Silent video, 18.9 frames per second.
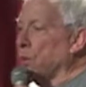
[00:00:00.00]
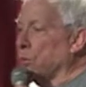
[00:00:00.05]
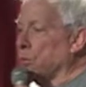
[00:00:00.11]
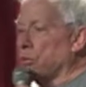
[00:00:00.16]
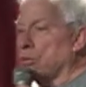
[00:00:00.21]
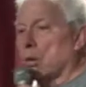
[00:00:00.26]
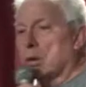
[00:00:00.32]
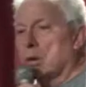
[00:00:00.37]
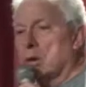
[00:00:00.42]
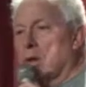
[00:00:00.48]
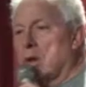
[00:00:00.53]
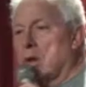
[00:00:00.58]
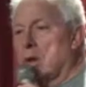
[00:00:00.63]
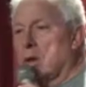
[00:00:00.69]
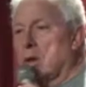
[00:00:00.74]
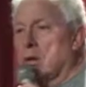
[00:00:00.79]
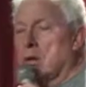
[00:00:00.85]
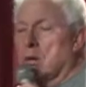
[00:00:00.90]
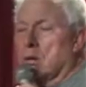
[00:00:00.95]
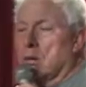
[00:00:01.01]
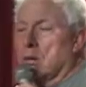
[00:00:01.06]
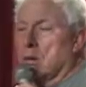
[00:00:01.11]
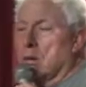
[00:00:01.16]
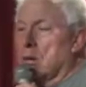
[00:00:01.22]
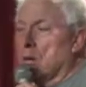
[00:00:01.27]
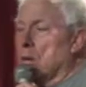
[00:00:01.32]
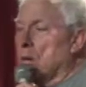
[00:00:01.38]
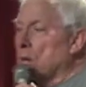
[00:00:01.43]
you start dating?"
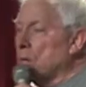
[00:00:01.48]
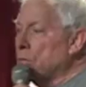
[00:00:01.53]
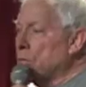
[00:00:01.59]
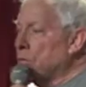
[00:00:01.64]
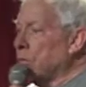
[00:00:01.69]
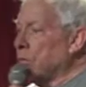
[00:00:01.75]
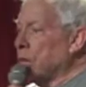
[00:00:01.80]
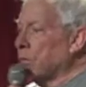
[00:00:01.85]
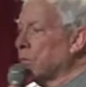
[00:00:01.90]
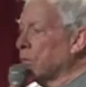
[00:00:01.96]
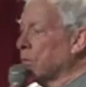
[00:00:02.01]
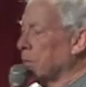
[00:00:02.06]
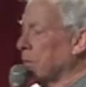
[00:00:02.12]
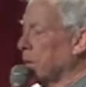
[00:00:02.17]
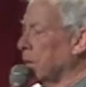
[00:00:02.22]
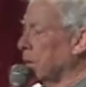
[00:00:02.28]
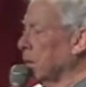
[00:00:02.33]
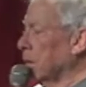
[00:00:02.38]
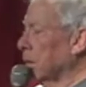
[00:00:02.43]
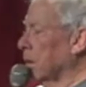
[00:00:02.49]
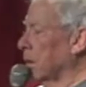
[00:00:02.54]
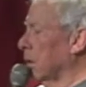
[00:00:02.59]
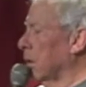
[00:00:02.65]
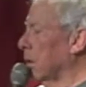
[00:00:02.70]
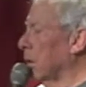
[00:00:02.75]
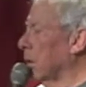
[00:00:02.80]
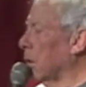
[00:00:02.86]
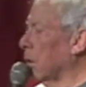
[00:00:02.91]
And she says to me,
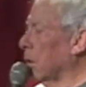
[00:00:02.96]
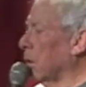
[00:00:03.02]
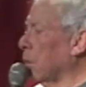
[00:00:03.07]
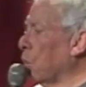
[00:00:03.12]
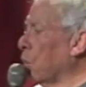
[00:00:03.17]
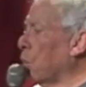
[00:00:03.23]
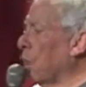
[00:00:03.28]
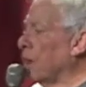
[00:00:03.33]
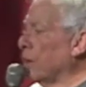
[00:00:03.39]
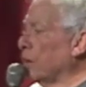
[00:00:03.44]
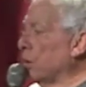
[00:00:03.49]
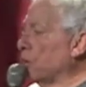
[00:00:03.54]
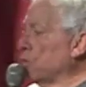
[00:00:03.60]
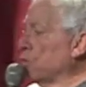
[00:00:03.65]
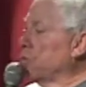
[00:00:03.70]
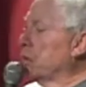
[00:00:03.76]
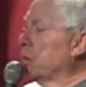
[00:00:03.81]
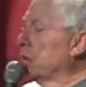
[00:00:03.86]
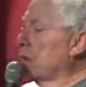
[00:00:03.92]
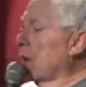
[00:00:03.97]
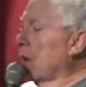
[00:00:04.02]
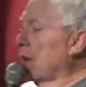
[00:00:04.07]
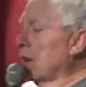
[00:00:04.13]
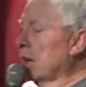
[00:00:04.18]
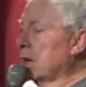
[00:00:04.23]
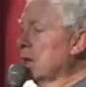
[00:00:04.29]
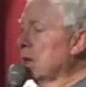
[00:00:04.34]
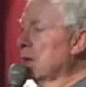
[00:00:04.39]
"When did she
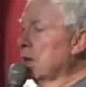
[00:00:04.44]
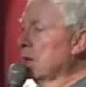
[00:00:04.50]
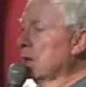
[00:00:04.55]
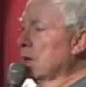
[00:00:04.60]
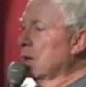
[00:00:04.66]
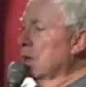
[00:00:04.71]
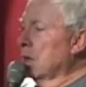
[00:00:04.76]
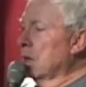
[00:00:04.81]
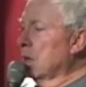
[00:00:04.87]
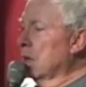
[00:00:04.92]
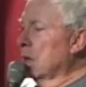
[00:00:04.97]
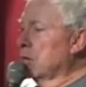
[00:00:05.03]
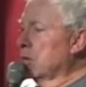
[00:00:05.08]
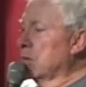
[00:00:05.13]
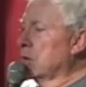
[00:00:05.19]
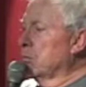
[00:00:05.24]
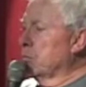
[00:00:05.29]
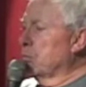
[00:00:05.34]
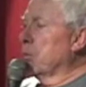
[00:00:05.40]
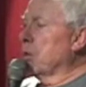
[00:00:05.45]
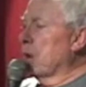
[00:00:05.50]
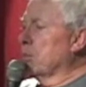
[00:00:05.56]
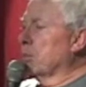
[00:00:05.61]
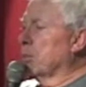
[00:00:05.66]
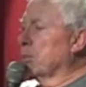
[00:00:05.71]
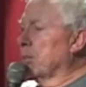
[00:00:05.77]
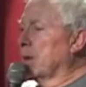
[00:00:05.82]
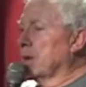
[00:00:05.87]
die?" And I said,
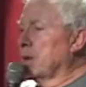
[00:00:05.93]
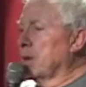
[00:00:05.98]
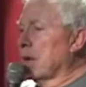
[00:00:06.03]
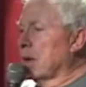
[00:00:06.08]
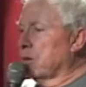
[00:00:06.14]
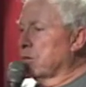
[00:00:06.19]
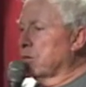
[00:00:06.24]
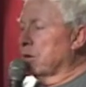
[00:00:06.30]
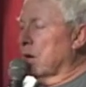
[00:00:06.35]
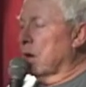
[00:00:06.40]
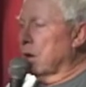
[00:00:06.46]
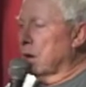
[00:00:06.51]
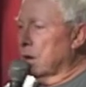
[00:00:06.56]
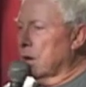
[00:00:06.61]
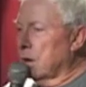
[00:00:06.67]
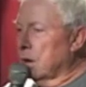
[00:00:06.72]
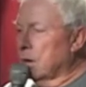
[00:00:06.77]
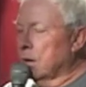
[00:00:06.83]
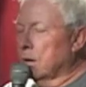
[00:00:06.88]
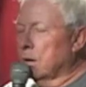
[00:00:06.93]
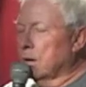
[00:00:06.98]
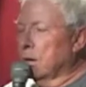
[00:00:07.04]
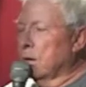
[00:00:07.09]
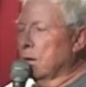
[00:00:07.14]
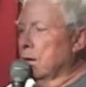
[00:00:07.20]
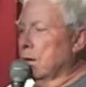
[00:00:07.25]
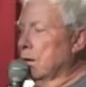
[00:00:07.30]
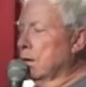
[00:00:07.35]
"Probably next Saturday."
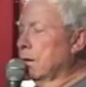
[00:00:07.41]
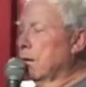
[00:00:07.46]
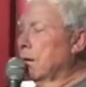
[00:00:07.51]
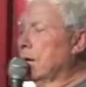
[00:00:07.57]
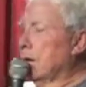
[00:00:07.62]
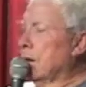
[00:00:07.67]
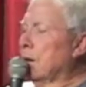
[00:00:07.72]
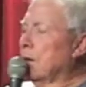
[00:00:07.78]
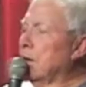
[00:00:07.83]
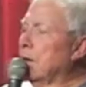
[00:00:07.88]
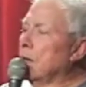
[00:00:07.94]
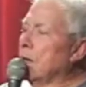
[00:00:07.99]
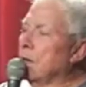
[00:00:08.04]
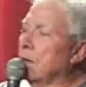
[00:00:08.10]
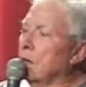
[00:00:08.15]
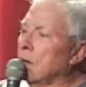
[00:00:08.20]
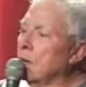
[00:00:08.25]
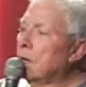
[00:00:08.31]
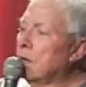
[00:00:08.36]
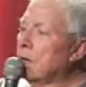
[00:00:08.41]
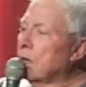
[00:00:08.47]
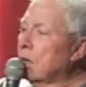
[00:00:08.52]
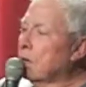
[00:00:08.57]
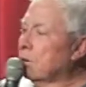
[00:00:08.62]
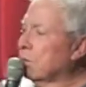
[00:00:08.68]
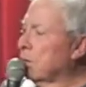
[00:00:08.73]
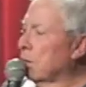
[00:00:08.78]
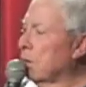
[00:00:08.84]
Any
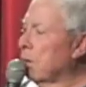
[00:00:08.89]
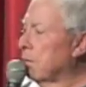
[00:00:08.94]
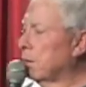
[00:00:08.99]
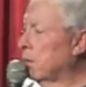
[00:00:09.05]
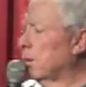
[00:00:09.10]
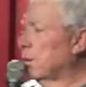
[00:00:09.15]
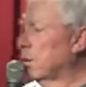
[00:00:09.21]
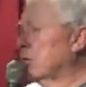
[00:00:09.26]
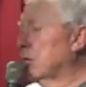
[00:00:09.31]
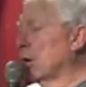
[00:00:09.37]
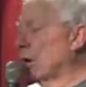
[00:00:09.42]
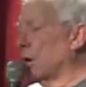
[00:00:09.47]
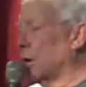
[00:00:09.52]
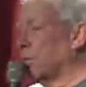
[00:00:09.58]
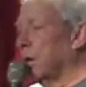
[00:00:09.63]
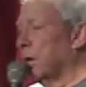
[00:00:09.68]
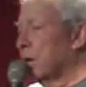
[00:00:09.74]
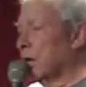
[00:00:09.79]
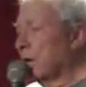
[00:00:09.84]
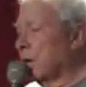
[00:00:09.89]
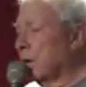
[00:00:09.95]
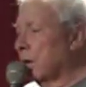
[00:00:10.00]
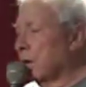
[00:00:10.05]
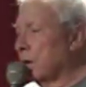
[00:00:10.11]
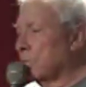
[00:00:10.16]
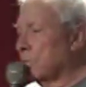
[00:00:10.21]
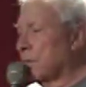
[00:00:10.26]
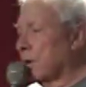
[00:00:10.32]
case, I'm having a good time here
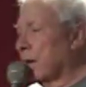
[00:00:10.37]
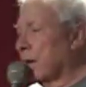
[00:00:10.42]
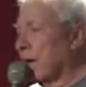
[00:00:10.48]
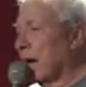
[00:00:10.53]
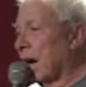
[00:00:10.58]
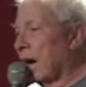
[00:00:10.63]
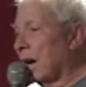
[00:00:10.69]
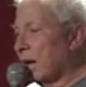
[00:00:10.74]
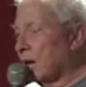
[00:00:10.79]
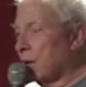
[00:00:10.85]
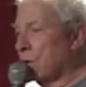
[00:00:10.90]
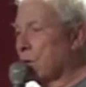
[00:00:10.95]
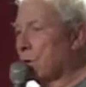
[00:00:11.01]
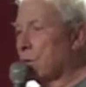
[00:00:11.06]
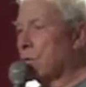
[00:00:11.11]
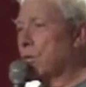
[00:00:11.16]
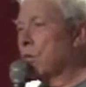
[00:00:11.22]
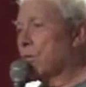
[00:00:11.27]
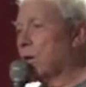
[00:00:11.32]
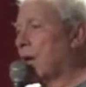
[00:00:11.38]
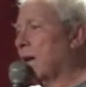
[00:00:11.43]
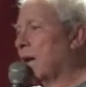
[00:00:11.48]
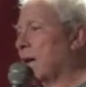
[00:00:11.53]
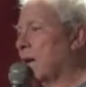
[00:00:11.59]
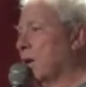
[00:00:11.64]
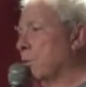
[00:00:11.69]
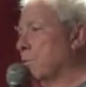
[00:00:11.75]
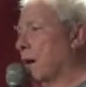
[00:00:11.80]
tonight, but I gotta go because I
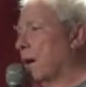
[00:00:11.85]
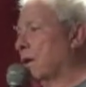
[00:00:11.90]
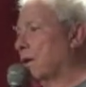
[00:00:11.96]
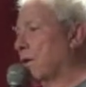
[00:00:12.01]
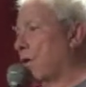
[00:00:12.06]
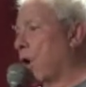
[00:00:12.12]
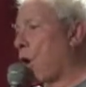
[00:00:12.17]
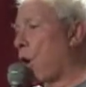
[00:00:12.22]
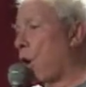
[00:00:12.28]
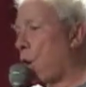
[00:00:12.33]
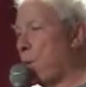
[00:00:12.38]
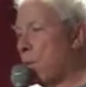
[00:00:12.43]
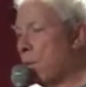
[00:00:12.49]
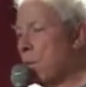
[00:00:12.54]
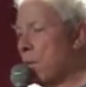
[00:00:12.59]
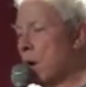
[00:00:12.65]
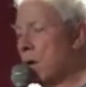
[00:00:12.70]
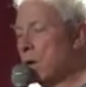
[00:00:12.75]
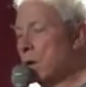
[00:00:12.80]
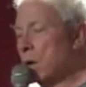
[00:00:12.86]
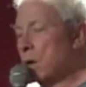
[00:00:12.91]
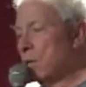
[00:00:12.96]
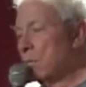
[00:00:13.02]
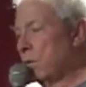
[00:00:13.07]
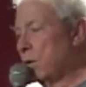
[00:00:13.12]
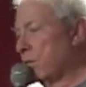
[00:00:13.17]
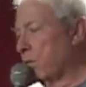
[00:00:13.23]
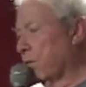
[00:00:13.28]
gotta get back to the home
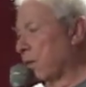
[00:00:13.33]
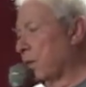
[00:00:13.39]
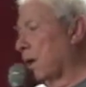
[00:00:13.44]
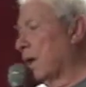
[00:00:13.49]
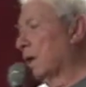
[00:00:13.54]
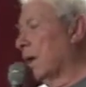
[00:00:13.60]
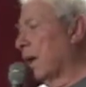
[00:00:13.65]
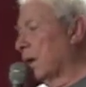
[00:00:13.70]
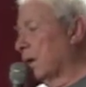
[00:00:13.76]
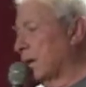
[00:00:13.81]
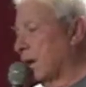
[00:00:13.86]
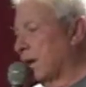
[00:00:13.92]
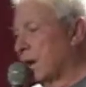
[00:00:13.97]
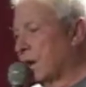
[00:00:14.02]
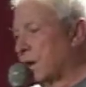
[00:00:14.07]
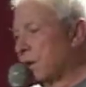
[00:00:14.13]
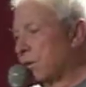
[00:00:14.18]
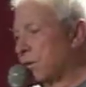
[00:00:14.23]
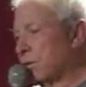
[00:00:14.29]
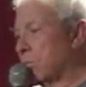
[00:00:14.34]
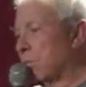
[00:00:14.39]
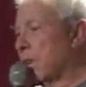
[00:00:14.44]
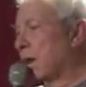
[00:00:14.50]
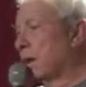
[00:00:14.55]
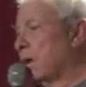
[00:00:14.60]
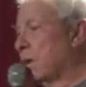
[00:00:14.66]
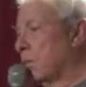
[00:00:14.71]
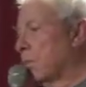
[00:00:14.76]
before they lock the gates. And
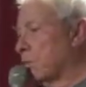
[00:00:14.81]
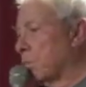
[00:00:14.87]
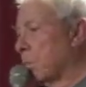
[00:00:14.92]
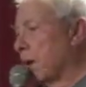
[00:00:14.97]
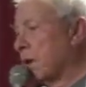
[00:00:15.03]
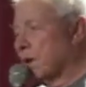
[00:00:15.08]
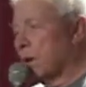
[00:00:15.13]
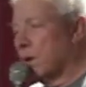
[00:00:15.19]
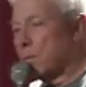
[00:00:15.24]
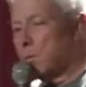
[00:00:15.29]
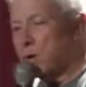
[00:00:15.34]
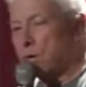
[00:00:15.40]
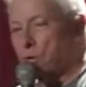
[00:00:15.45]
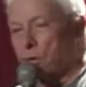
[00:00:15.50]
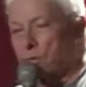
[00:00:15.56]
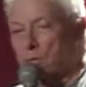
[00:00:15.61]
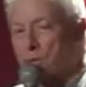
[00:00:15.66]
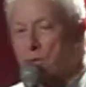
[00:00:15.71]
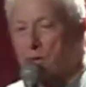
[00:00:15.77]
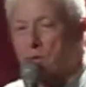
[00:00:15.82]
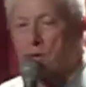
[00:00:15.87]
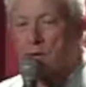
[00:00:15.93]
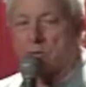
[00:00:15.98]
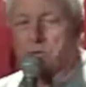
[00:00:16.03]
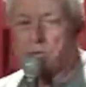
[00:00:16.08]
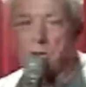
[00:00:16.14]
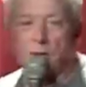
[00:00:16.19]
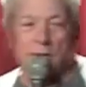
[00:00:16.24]
my name is Mike Nemitoff, and
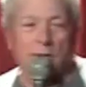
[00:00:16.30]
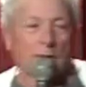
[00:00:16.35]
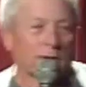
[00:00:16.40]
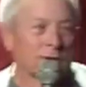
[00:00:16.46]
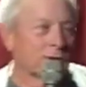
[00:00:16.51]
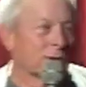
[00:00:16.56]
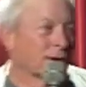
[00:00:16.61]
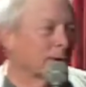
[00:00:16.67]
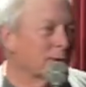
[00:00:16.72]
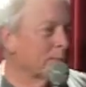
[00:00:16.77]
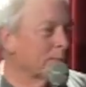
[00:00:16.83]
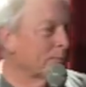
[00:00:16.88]
thanks until next time.